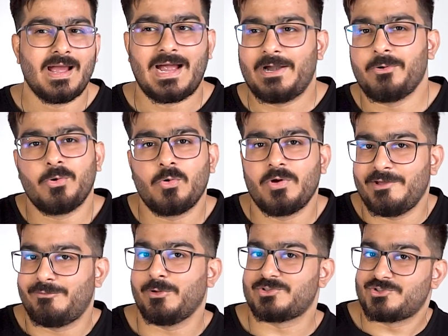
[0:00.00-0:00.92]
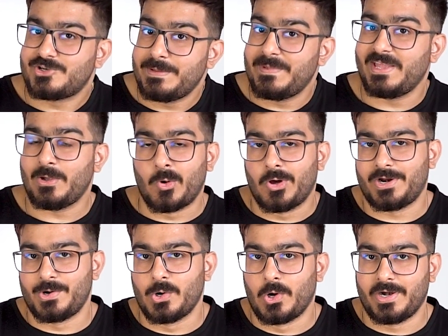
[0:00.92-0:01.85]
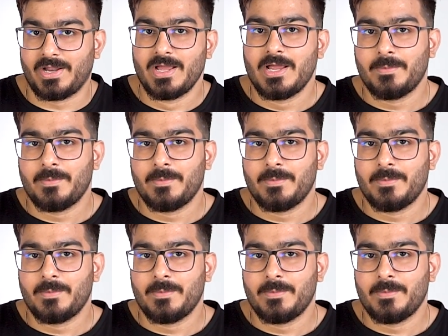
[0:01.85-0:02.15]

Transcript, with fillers: I don't know if you're streaming or not,